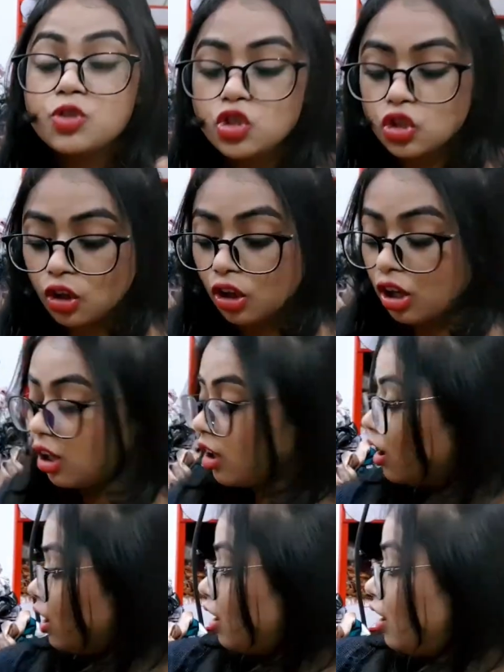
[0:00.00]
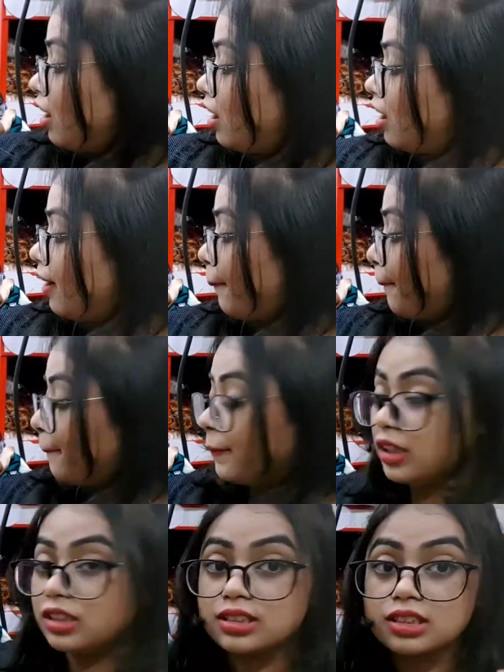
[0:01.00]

sure the